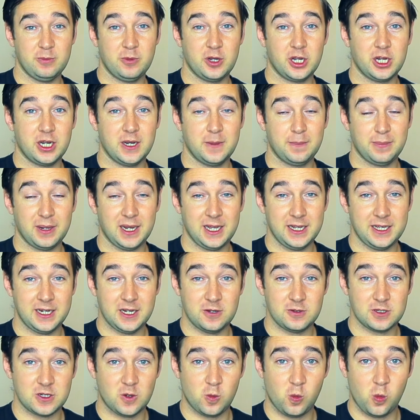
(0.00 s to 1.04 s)
we're going to play a
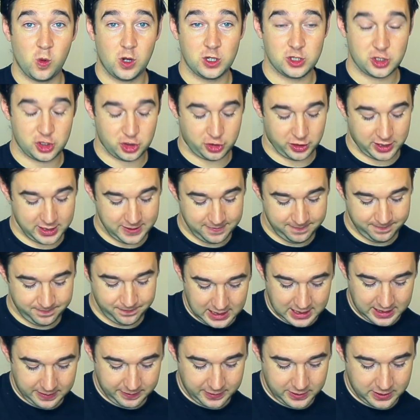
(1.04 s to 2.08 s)
note on one string.
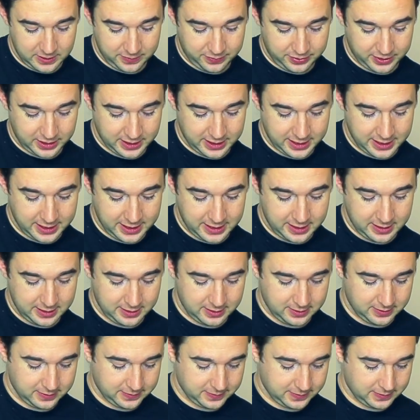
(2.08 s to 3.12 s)
I'm going to play
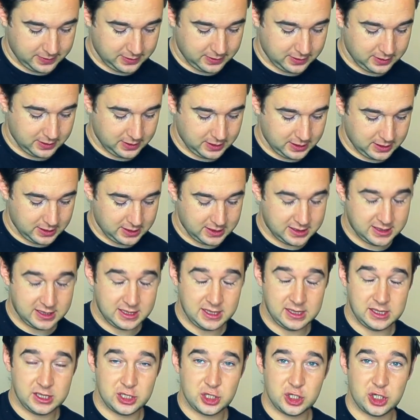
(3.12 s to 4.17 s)
the
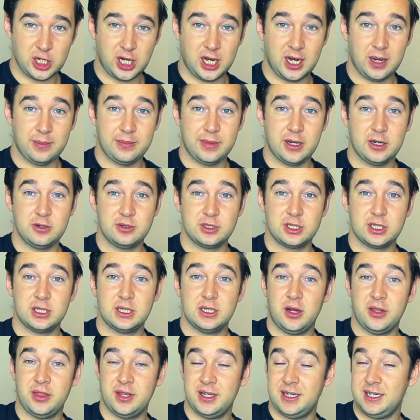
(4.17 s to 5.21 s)
D sharp note
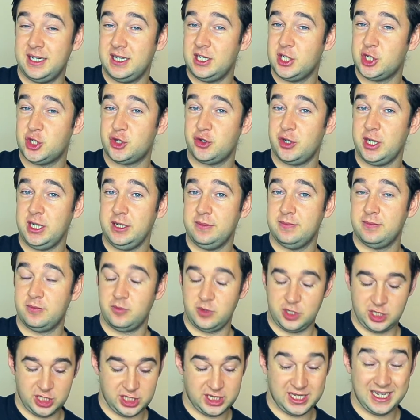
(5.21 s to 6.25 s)
on the E string,
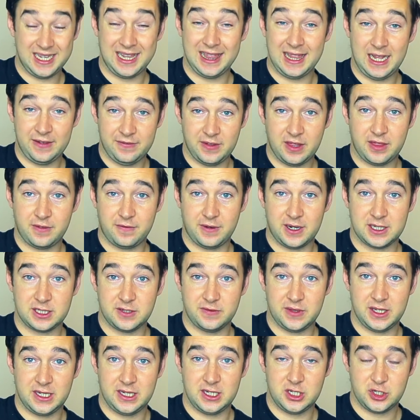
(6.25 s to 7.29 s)
which is the 11th fret
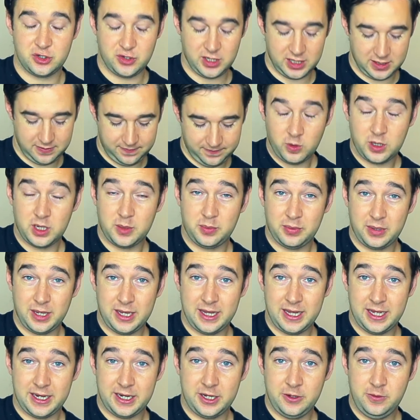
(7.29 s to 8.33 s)
on the E string. We're going to play
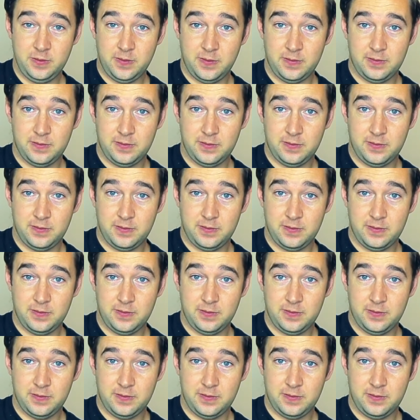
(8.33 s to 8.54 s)
that note,